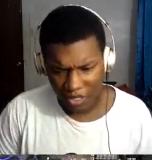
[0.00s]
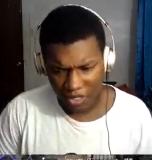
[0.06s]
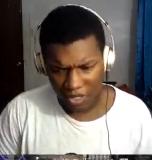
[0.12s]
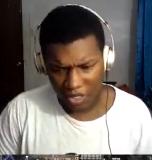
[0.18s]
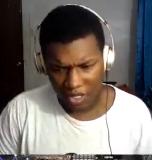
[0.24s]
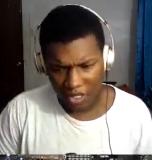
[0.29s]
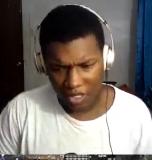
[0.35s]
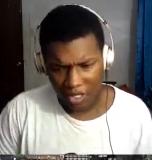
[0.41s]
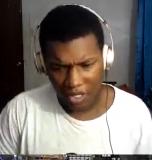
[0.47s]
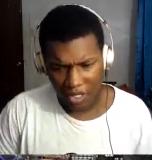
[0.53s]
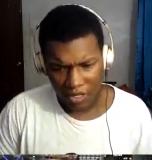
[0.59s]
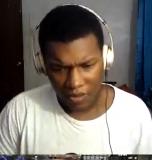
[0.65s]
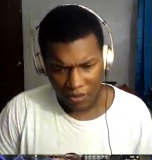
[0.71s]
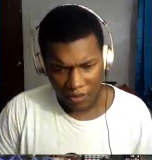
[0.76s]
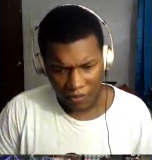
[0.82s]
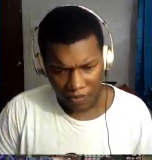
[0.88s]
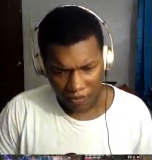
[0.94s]

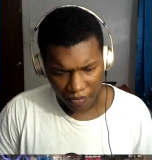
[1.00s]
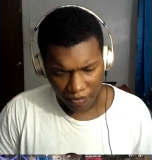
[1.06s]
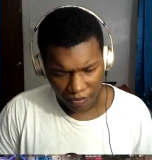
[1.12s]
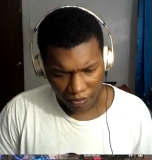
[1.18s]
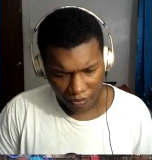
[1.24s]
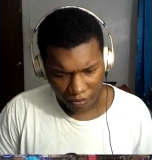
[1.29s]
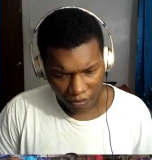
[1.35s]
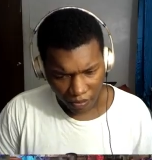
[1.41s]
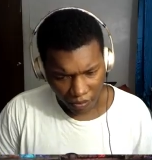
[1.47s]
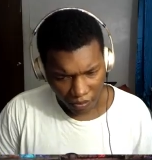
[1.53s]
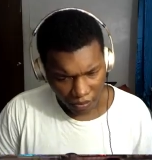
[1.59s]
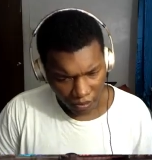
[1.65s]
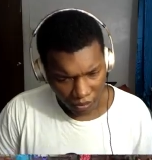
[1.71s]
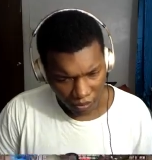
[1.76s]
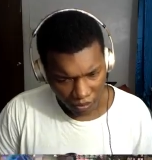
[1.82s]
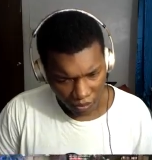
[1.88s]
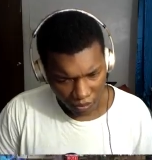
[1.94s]

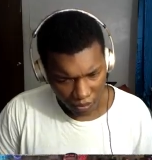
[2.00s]
Nobody speaks.